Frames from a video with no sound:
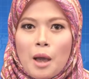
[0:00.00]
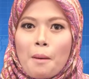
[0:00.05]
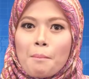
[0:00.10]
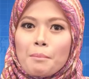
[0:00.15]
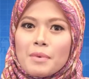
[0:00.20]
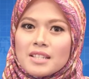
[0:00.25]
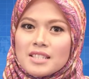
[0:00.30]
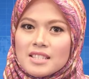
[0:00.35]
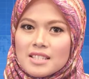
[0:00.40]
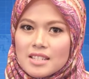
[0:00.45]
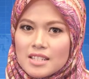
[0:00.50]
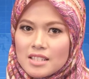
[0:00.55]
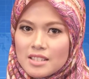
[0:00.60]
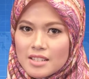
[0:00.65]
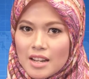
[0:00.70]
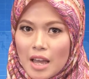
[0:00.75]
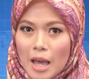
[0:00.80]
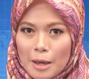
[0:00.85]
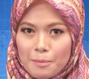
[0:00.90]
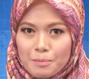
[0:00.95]
must
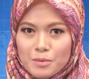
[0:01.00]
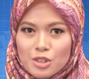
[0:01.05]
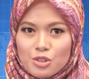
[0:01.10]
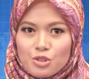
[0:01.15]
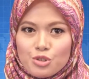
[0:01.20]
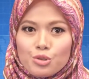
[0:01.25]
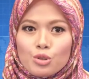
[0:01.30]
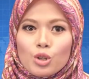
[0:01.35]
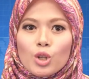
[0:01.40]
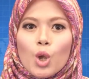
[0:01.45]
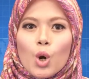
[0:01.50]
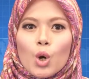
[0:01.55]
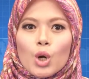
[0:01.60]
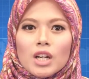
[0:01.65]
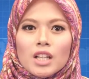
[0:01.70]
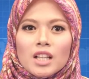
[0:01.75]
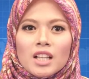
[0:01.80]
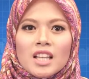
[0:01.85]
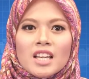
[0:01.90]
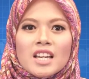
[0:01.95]
adapt to
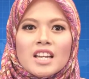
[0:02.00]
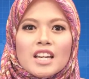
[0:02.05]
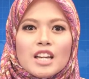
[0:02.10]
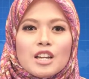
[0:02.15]
local